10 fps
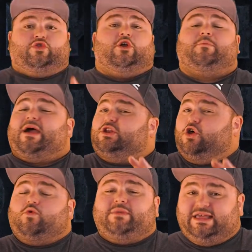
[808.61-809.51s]
They're by
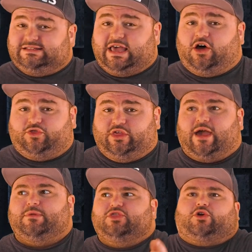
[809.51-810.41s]
no means healthy. I
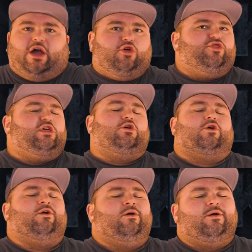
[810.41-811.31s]
mean, they're
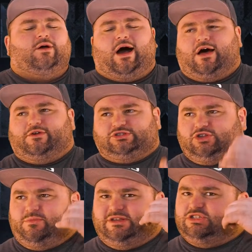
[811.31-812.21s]
healthier. They're
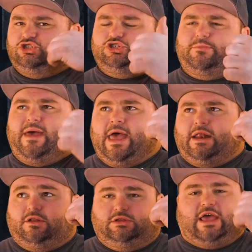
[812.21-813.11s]
still missing
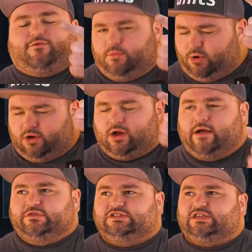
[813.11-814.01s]
Shamet, Devin Booker,
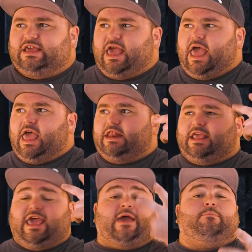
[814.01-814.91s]
obviously, and
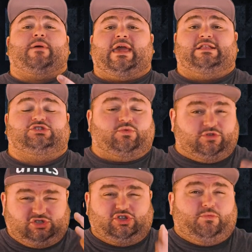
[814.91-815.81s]
Cam Payne. So they're
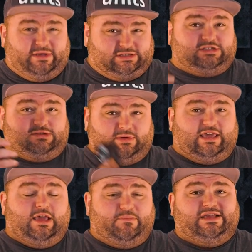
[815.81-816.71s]
still missing some
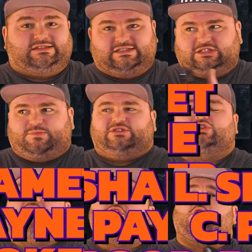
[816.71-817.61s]
key pieces,
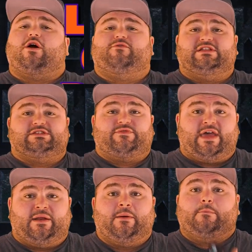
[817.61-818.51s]
especially on the offensive
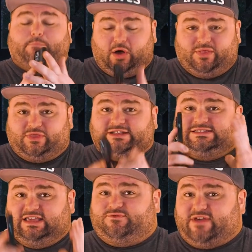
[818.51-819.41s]
end, but the
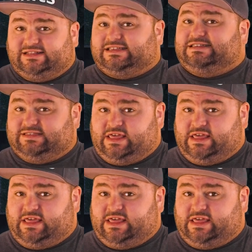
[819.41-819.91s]
defense is